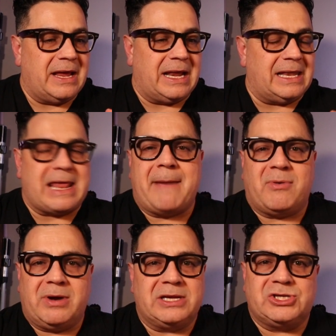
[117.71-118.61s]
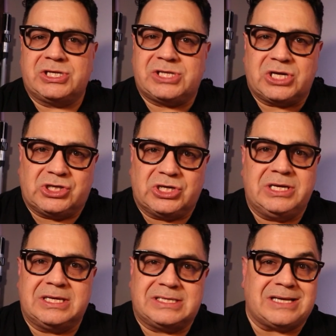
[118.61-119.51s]
elaborate, just a
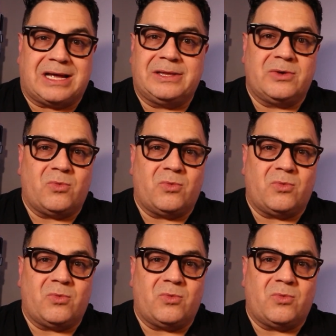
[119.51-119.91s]
good, solid,